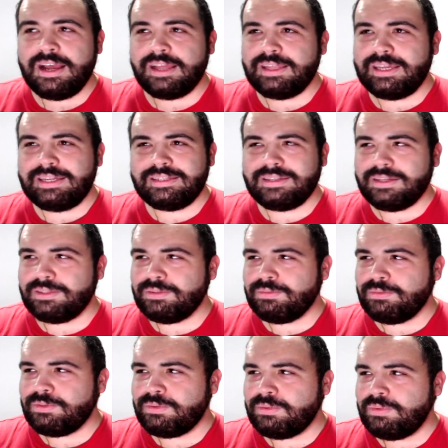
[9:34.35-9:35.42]
I think it's
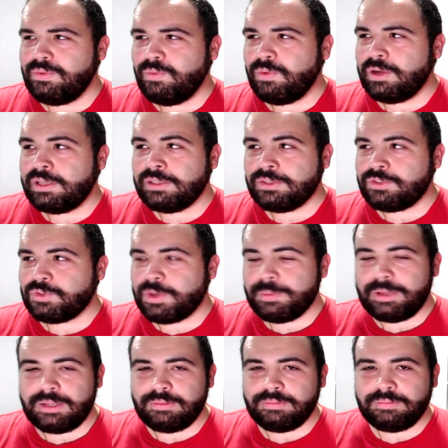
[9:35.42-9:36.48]
on one of the
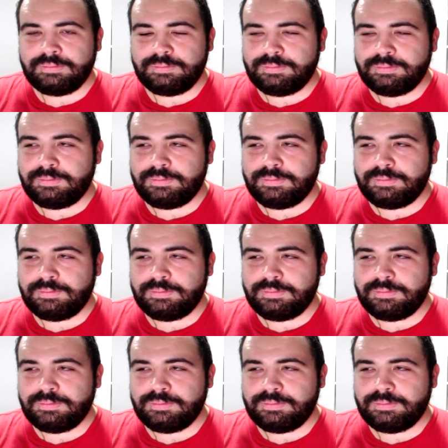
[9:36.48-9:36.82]
streaming